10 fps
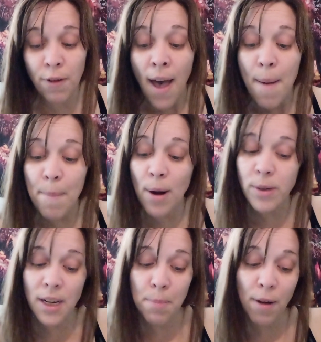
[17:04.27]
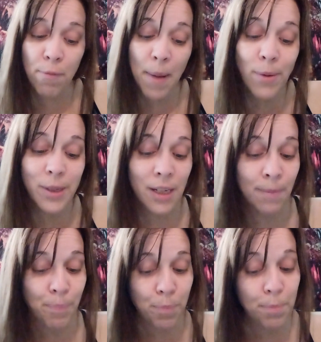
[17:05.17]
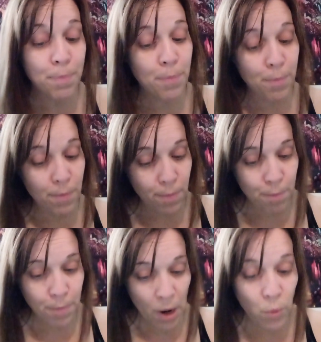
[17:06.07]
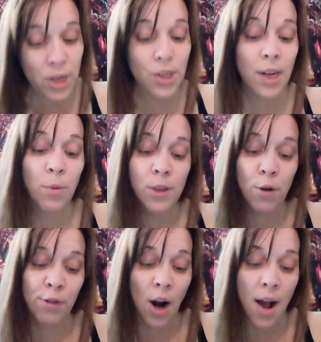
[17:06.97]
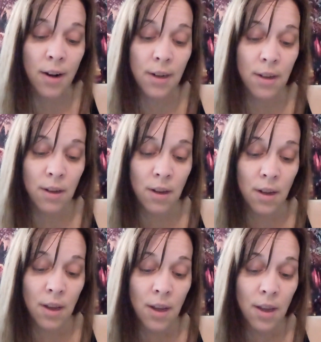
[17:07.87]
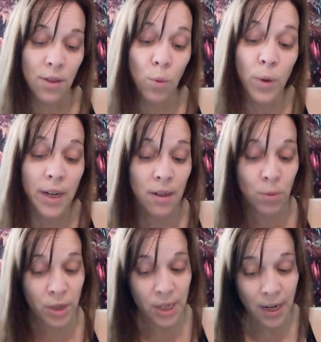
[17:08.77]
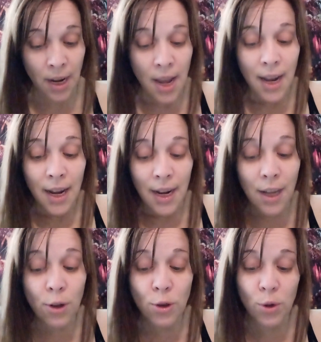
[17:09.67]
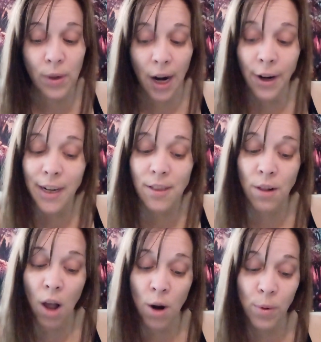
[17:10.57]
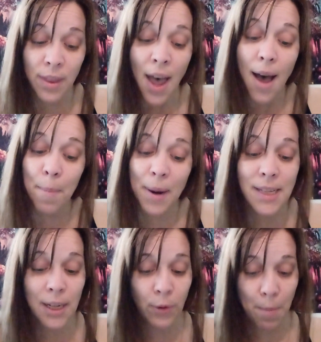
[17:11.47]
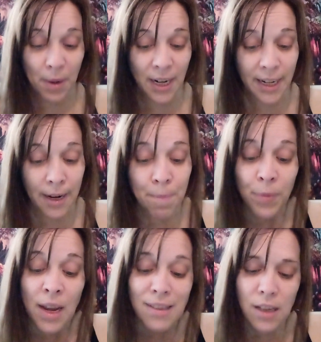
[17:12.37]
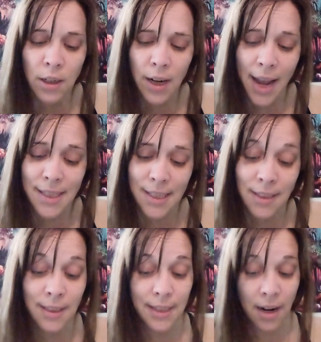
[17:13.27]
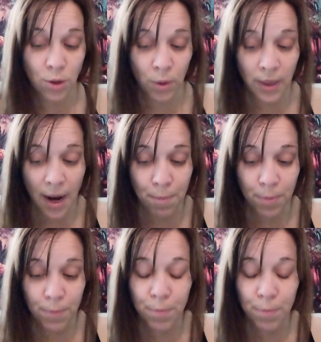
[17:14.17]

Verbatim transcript: of mountain above mountain by which it was overhung. The wind, which had hitherto carried us along with amazing rapidity, sunk at sunset to a light